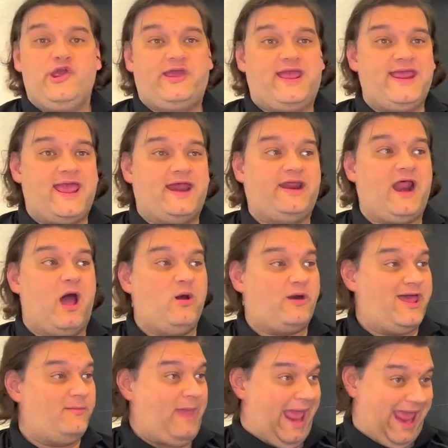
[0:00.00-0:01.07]
You can get it
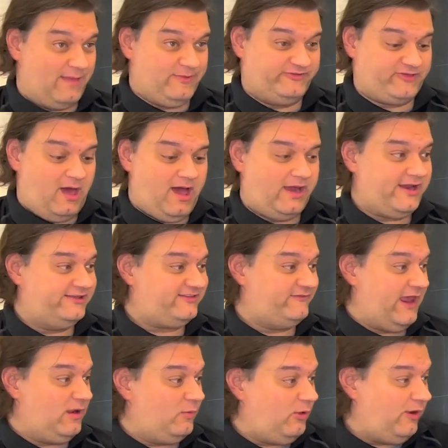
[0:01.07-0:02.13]
on Amazon. It's
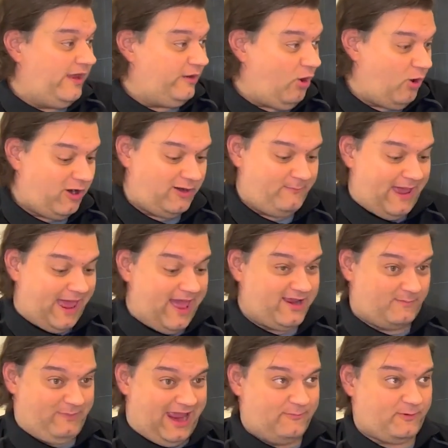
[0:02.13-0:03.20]
available in
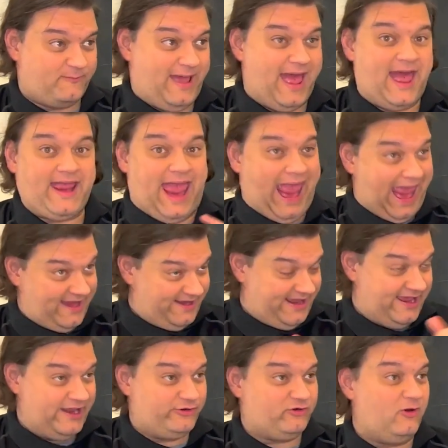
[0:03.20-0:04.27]
hardback, paperback, and
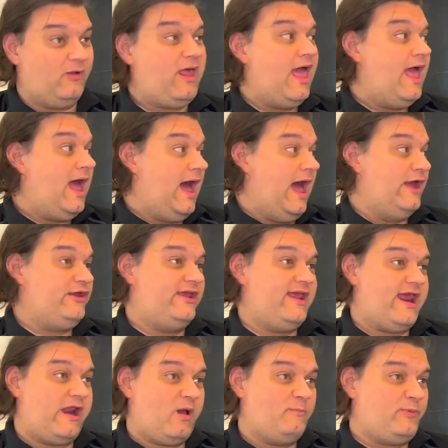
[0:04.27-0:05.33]
Kindle. You can
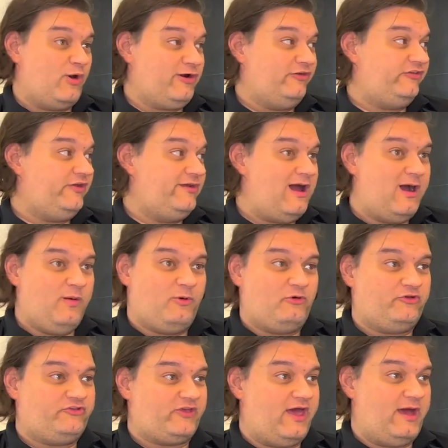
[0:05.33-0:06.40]
get it on Barnes &
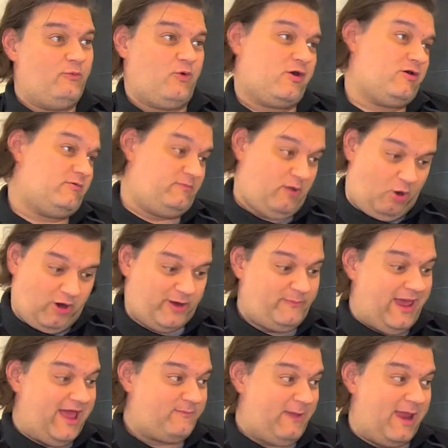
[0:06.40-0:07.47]
Noble's, where
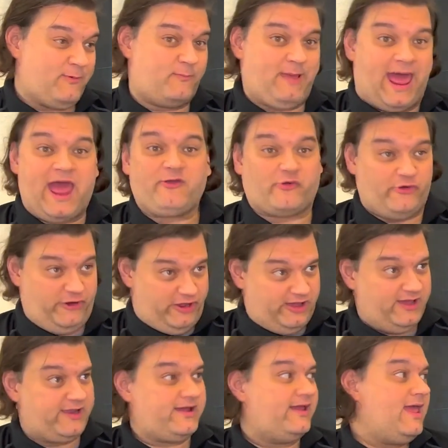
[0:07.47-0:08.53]
hardback, paperback, and
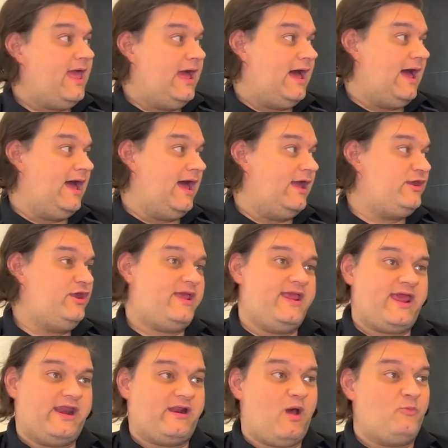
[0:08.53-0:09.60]
Nook. You can
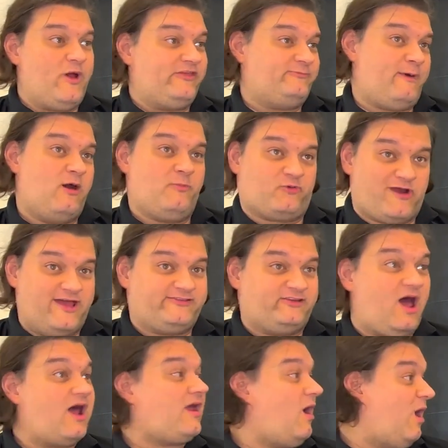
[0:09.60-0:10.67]
get it on
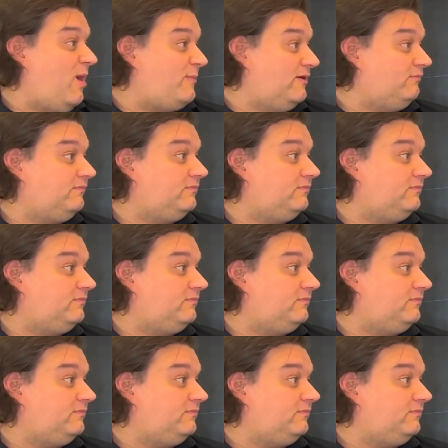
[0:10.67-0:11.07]
westfellowpress.com.